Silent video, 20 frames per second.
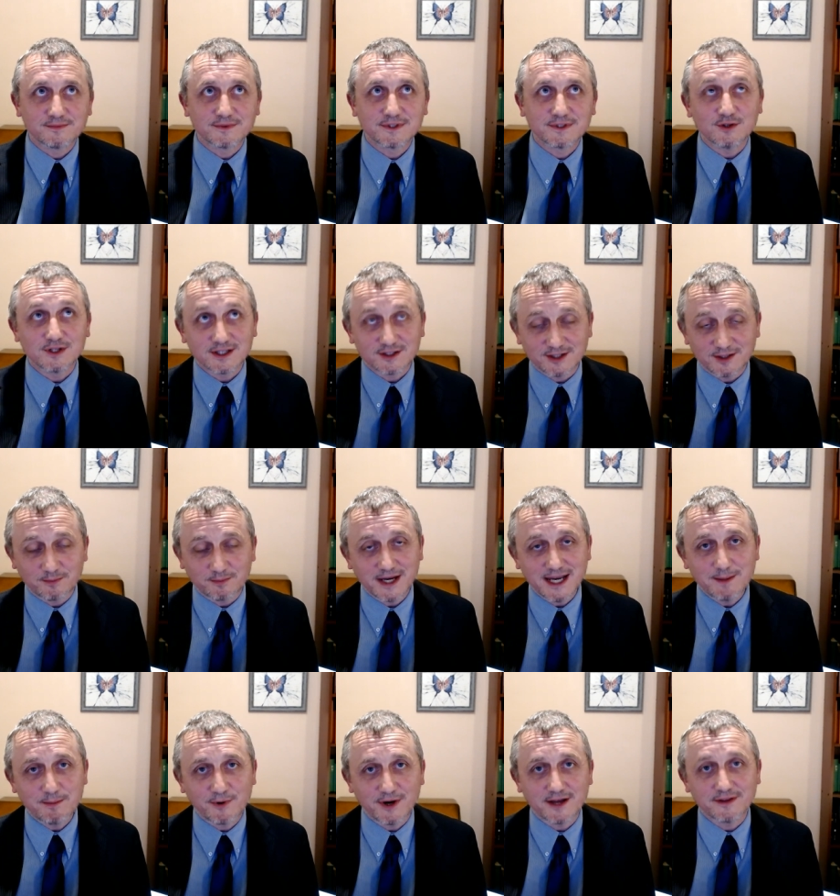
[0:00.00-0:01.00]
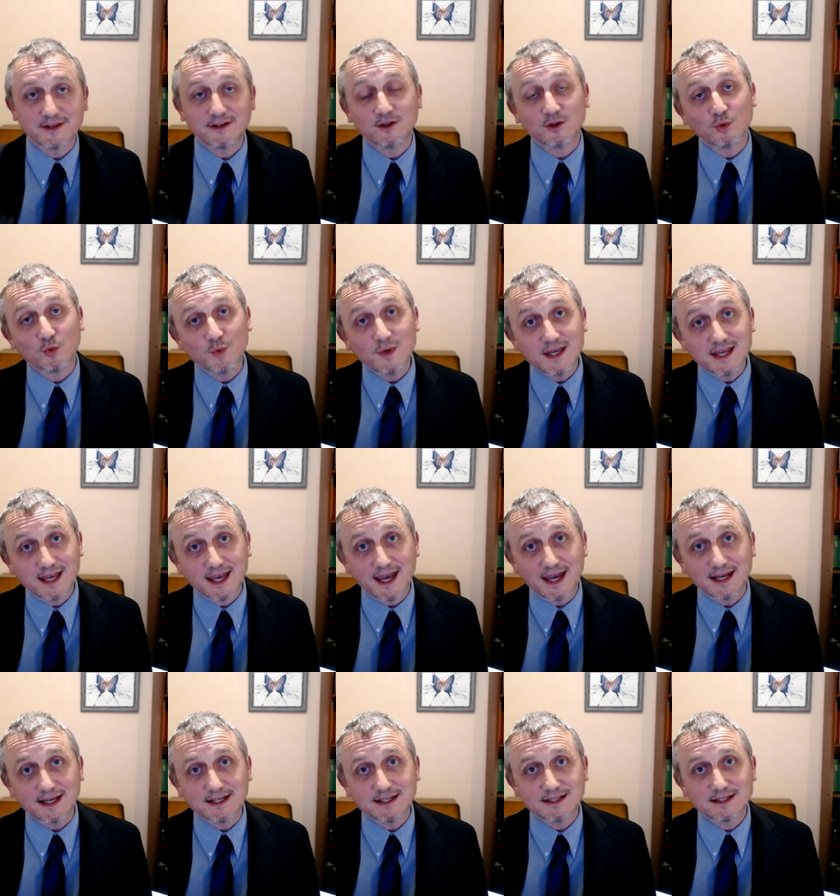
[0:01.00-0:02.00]
So there was the paper and Then at the
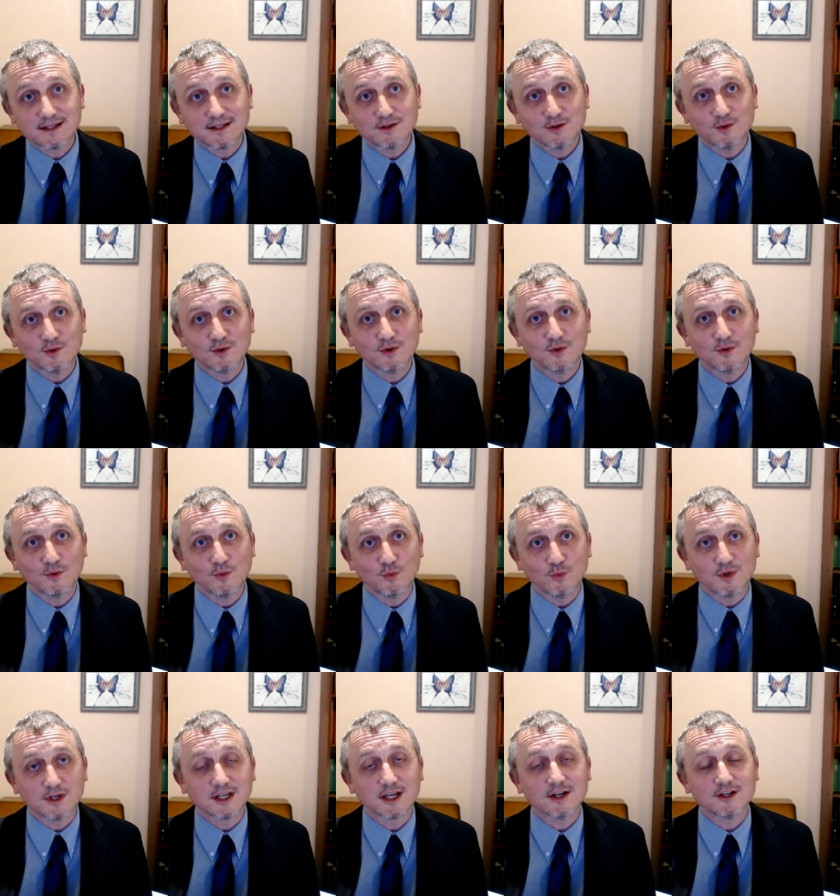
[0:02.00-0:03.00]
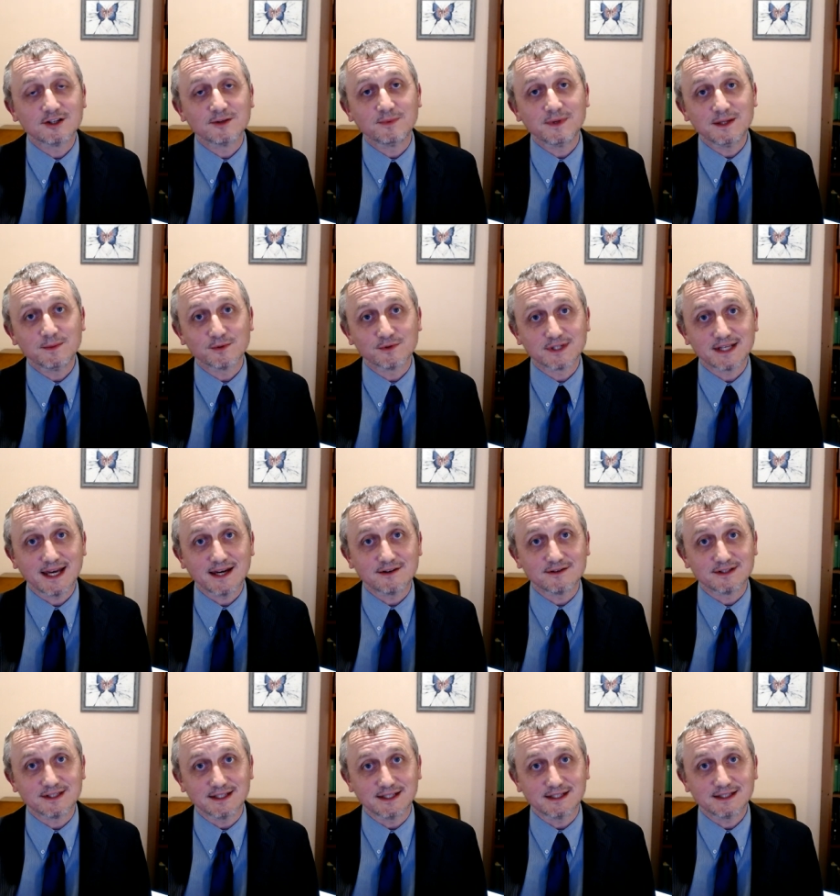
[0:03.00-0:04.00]
weekend, we'd go to people's
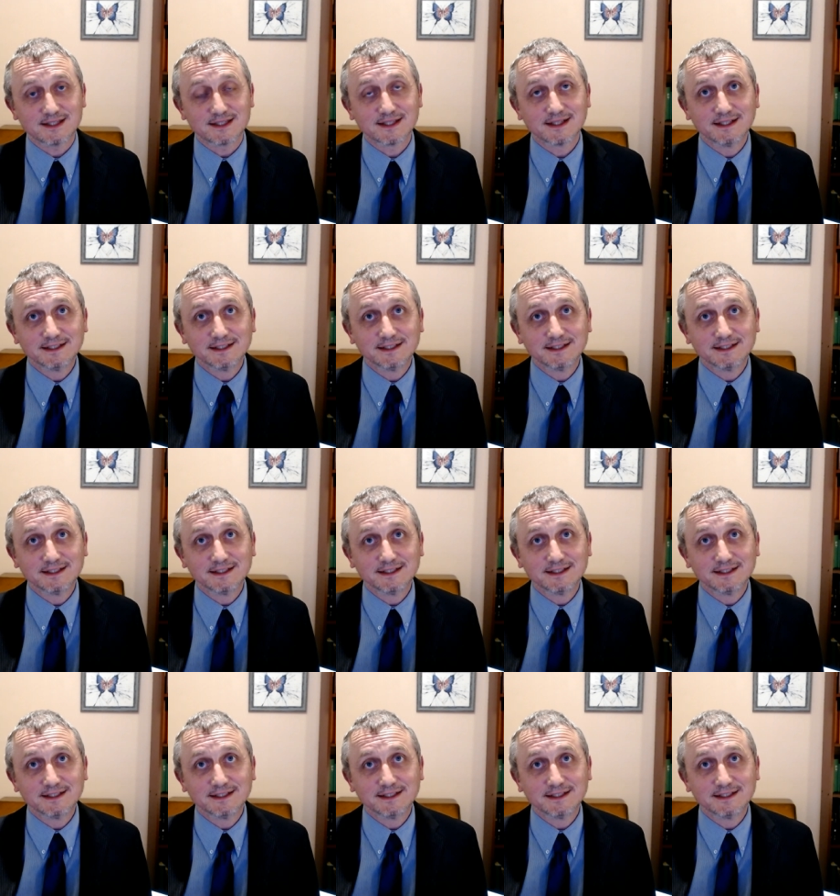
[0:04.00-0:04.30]
houses.